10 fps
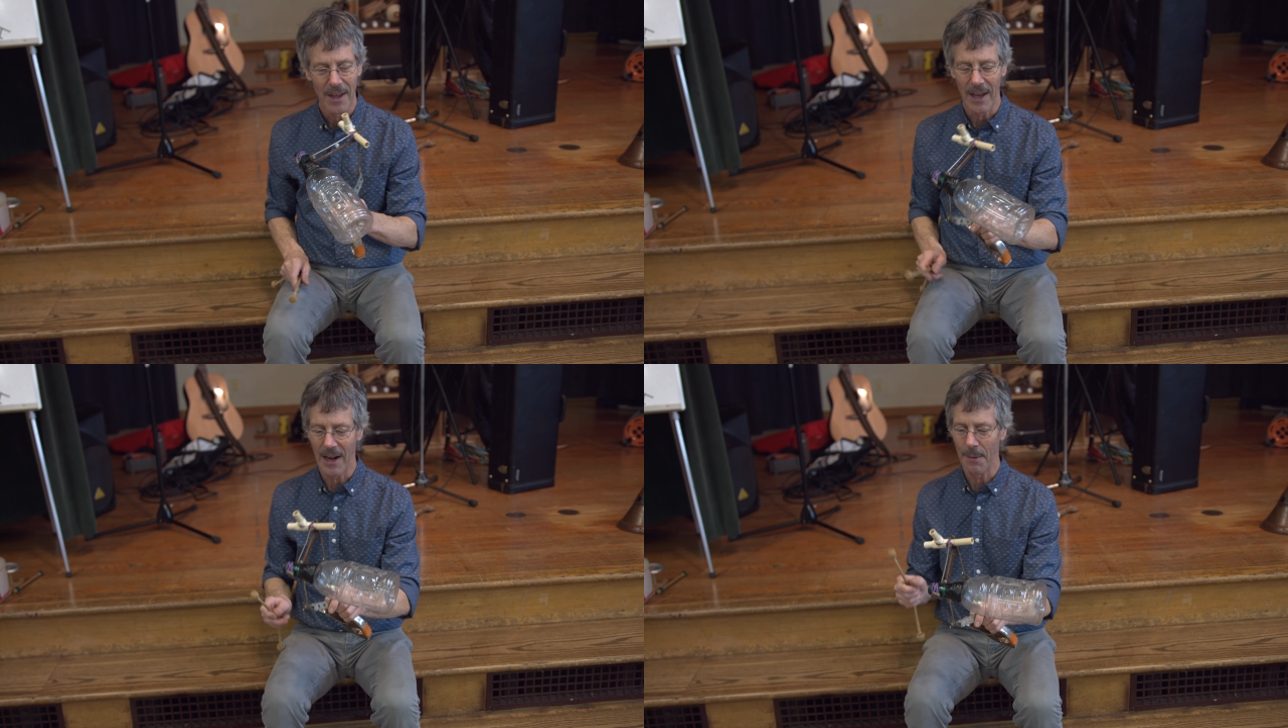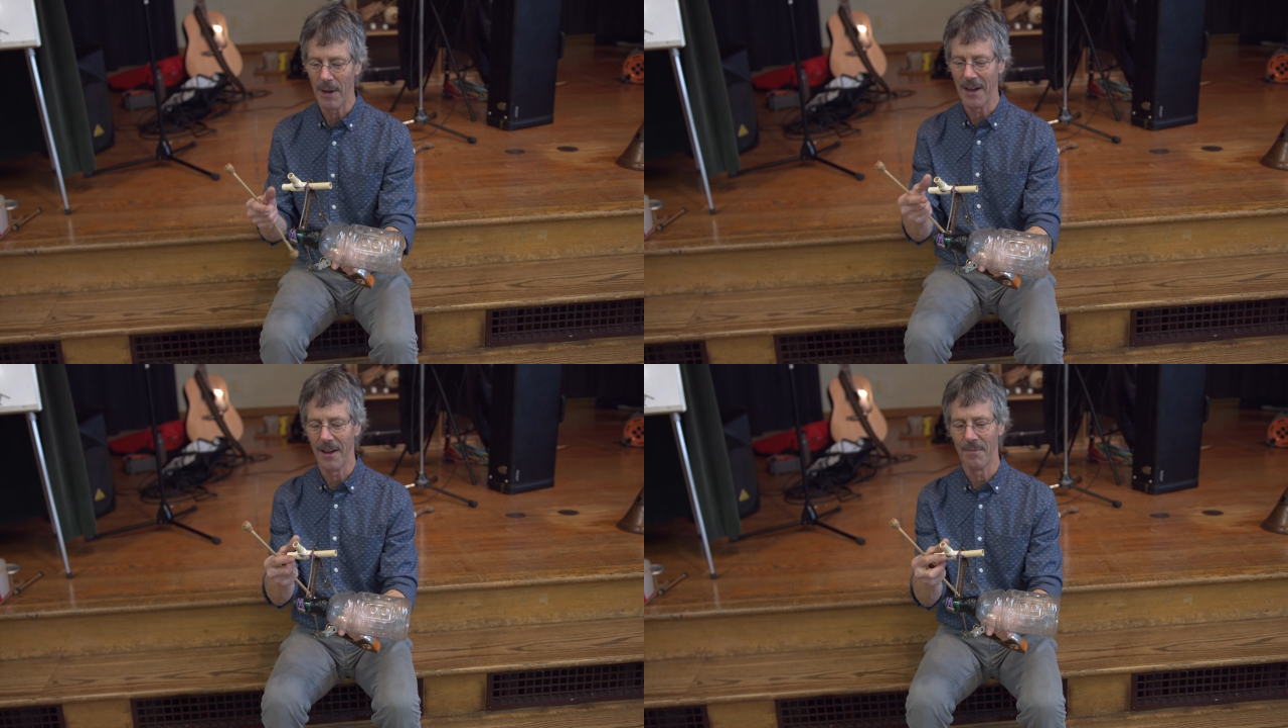And I
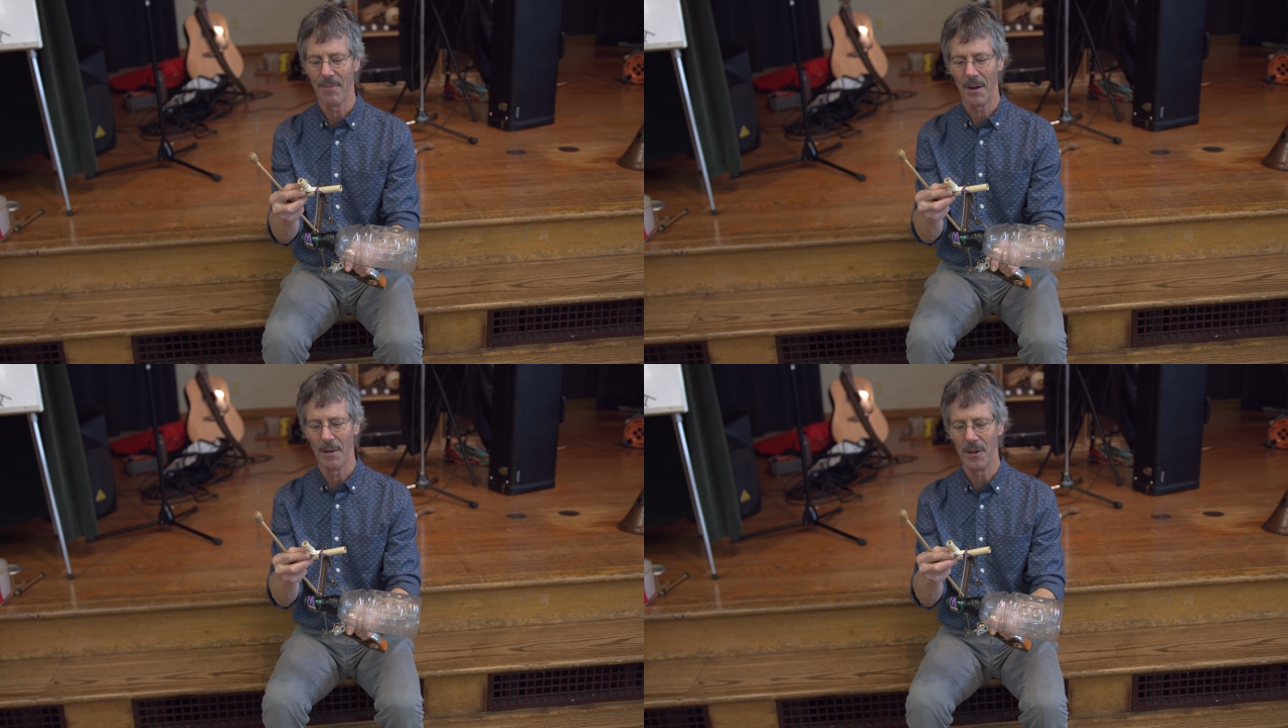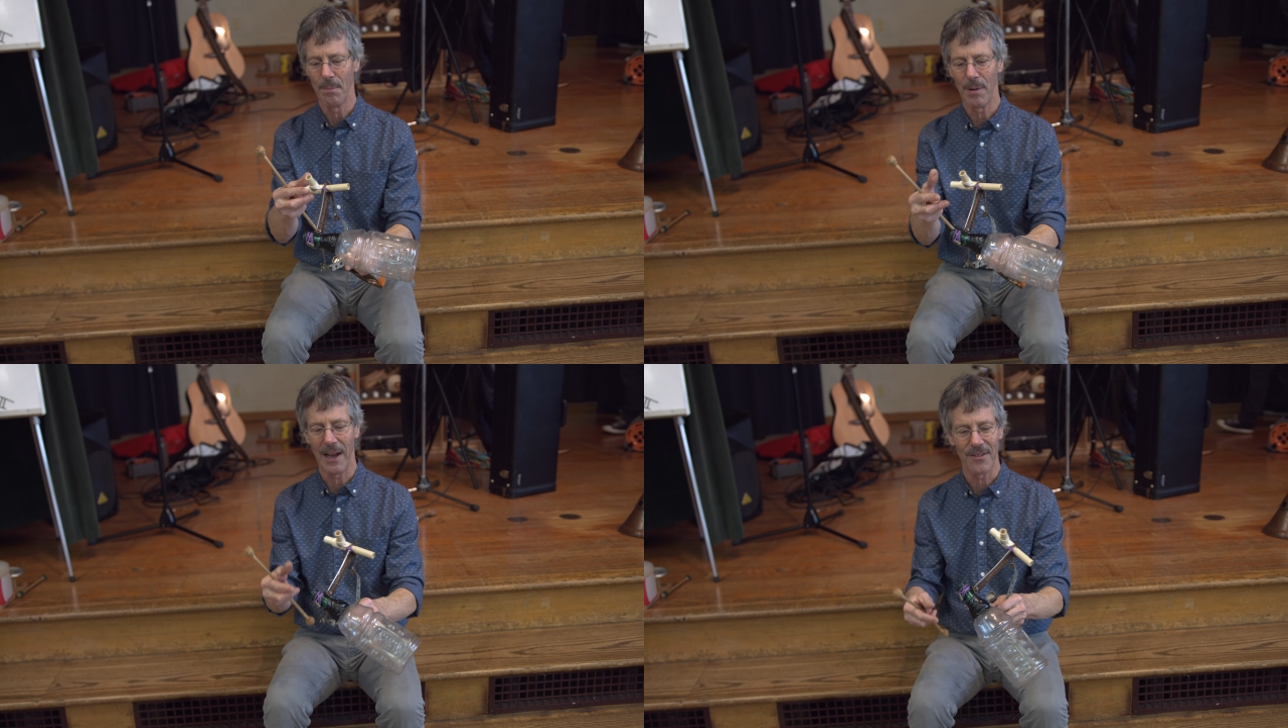made a, a little
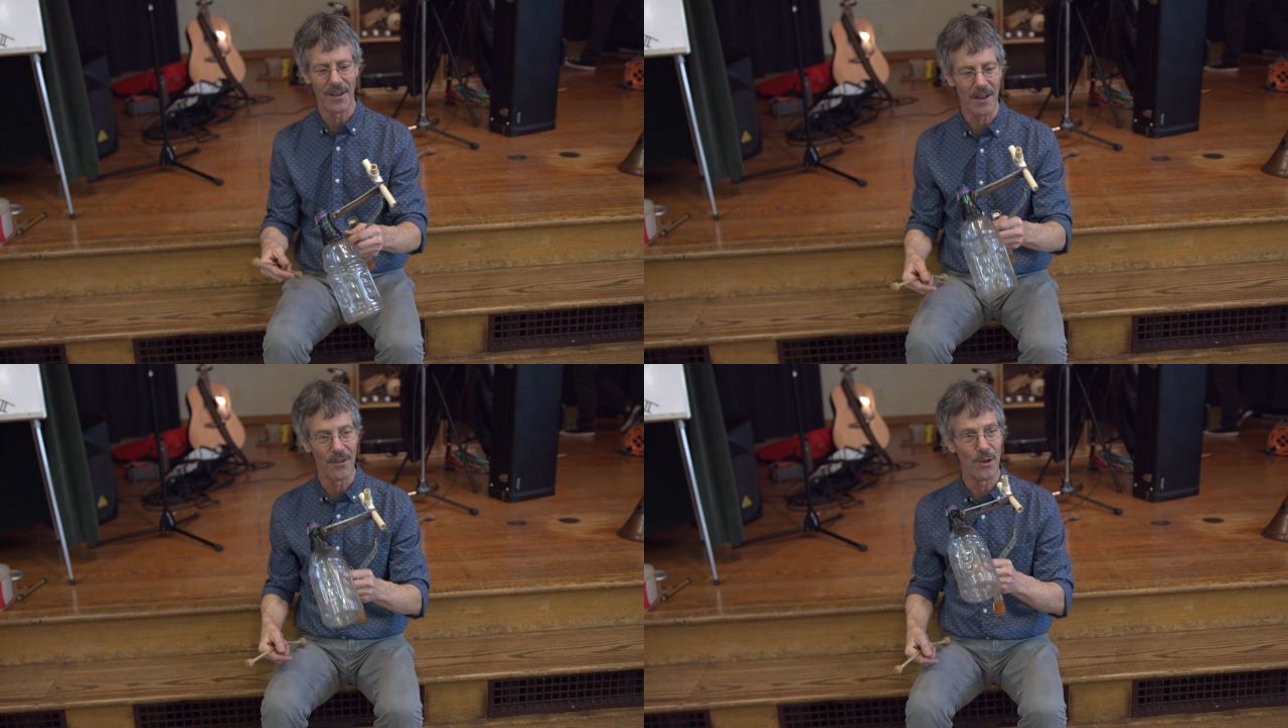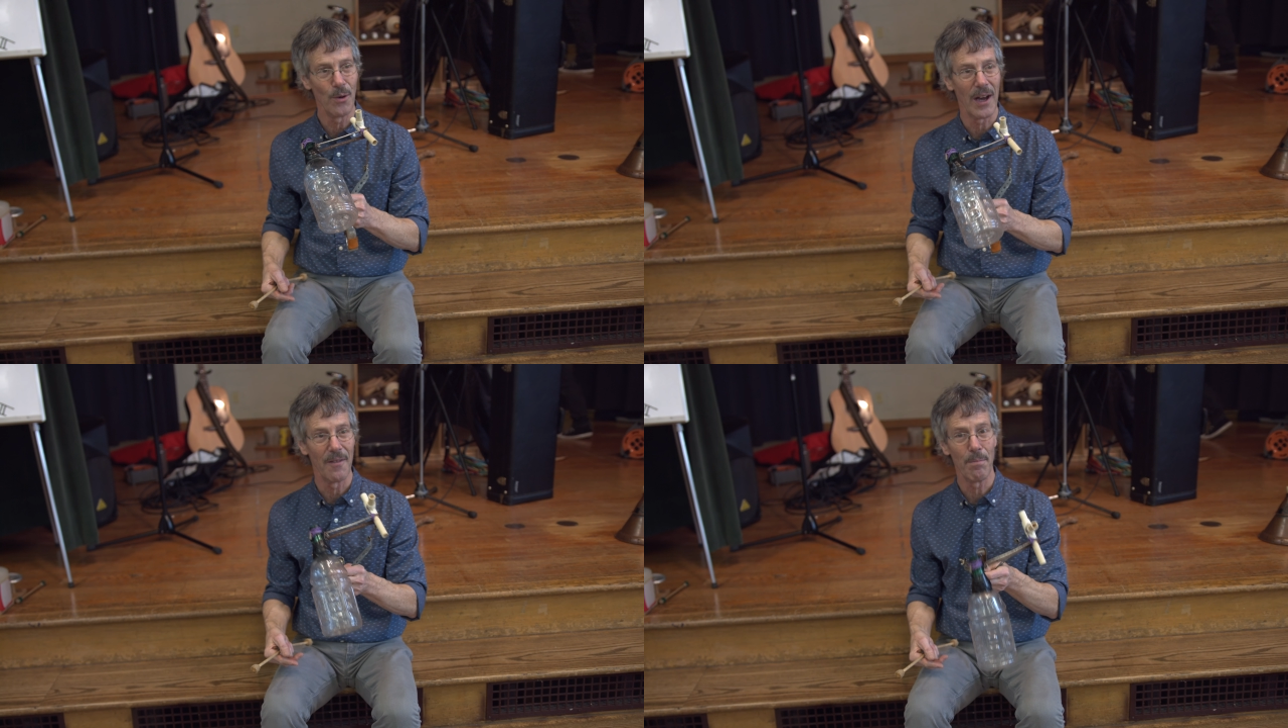plastic
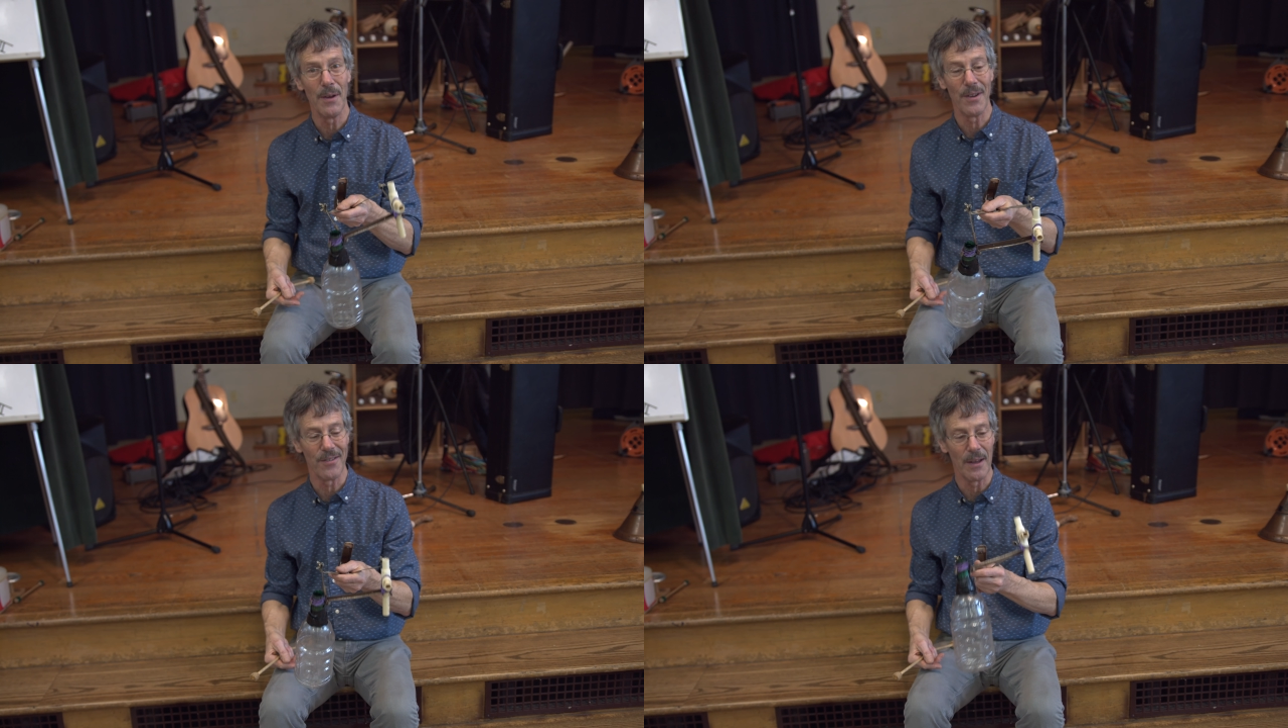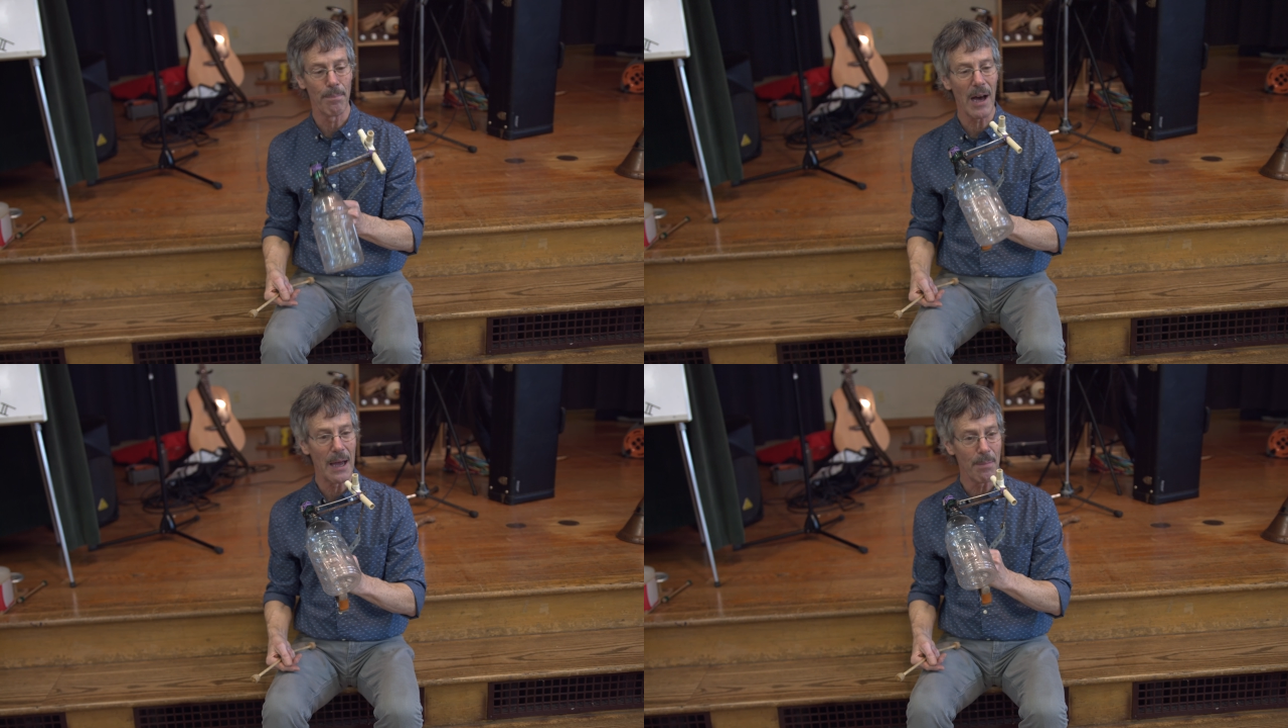kazoo out of PVC
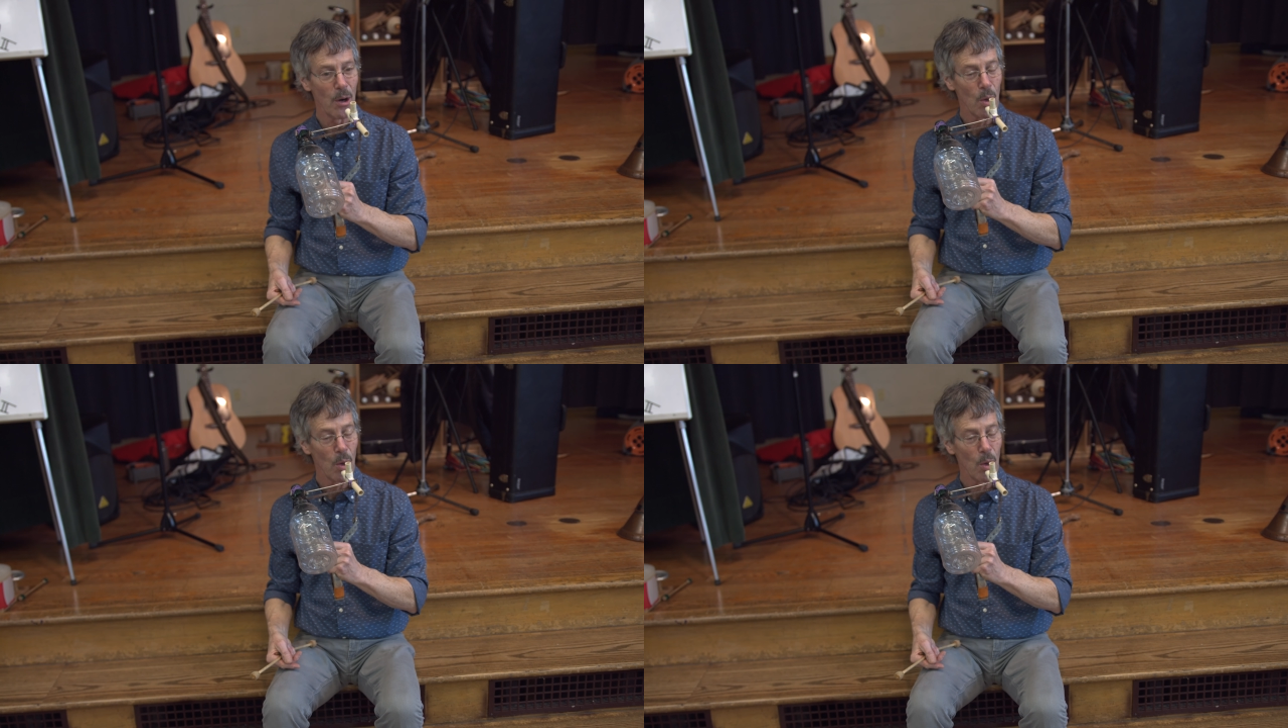pipe.